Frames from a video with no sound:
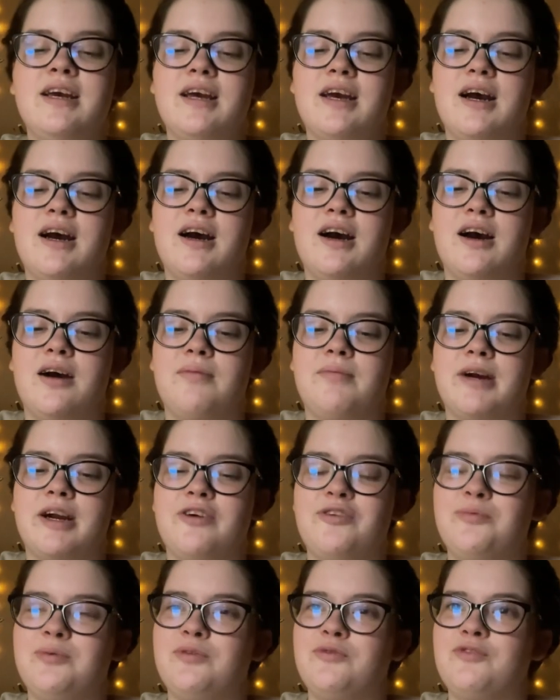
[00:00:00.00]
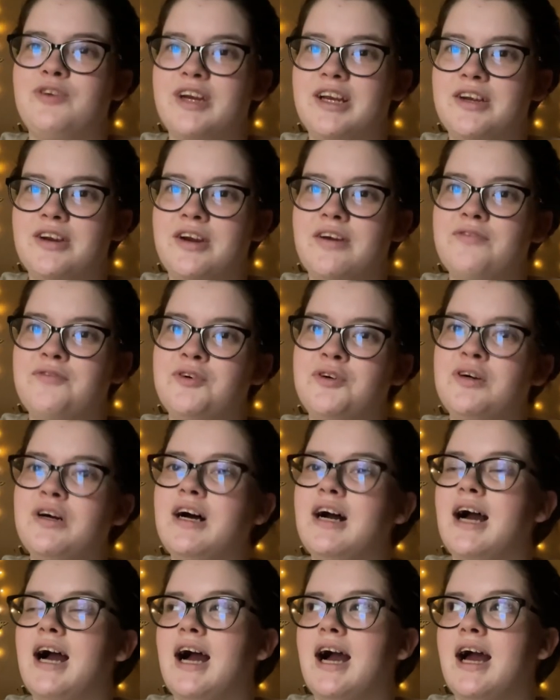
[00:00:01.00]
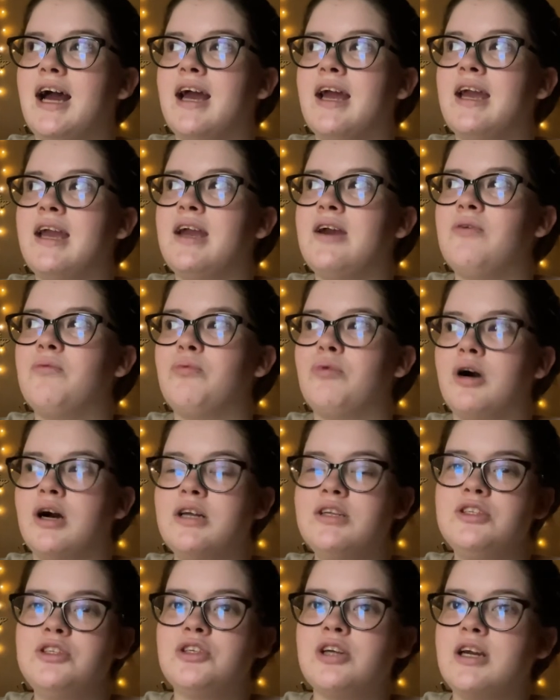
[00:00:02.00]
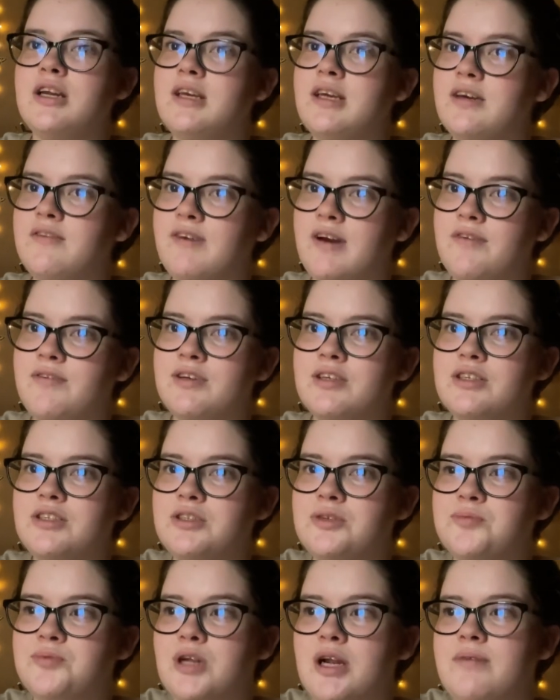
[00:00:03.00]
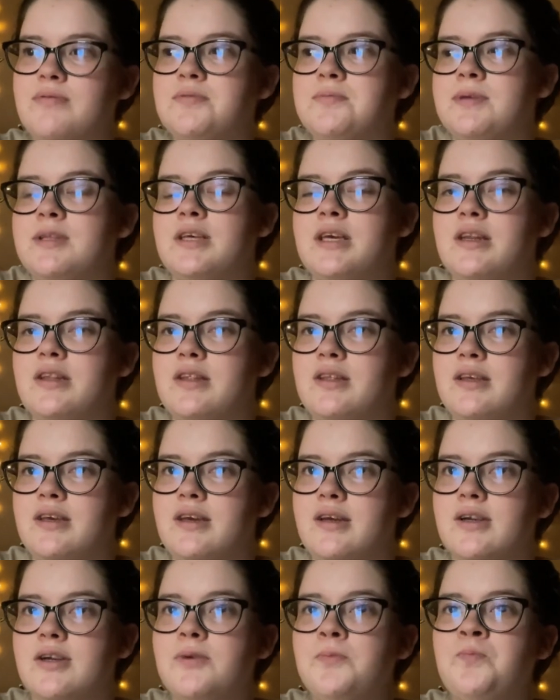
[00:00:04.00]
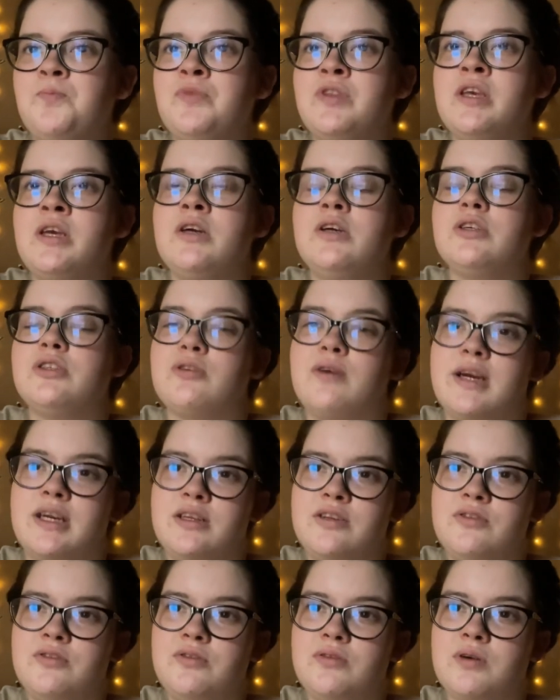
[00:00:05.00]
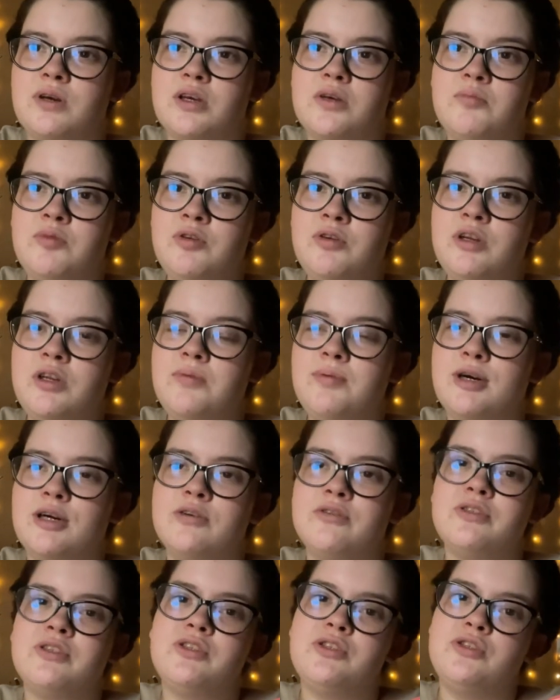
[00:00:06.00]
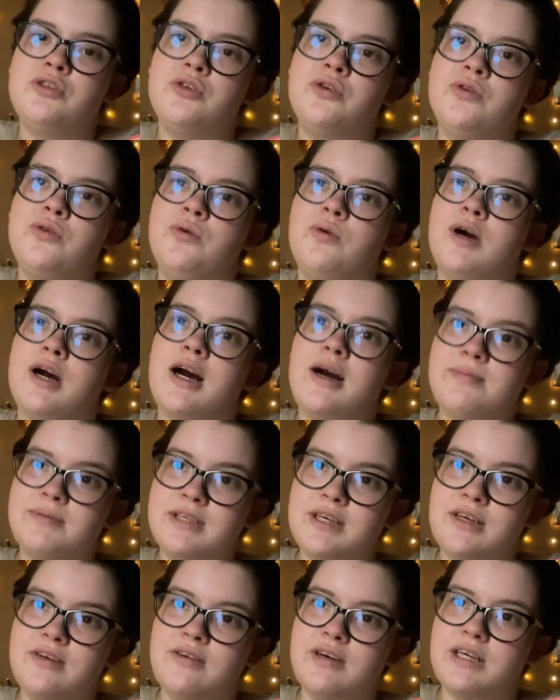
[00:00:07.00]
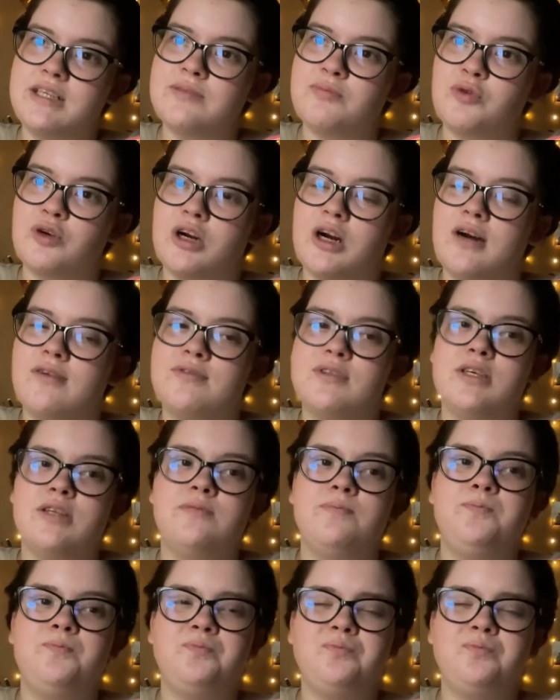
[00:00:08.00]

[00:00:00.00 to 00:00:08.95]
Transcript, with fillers: Um, I would be very grateful. I want to try to get five hundred subscribers by the end of the year, so I can do community posts to update you guys more often.